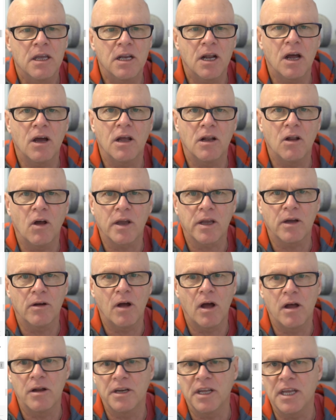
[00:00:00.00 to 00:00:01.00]
you know, like
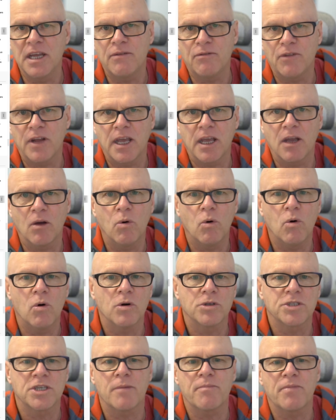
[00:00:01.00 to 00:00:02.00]
a, an evening
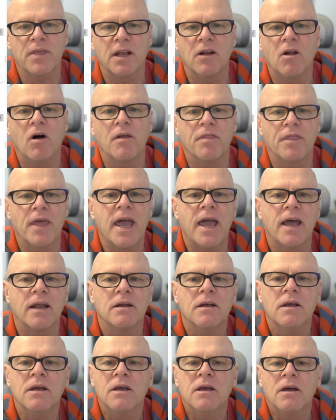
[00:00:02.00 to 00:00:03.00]
or something like
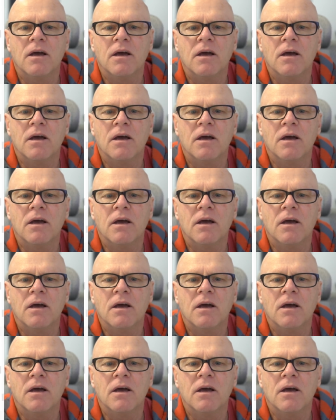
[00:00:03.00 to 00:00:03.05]
that.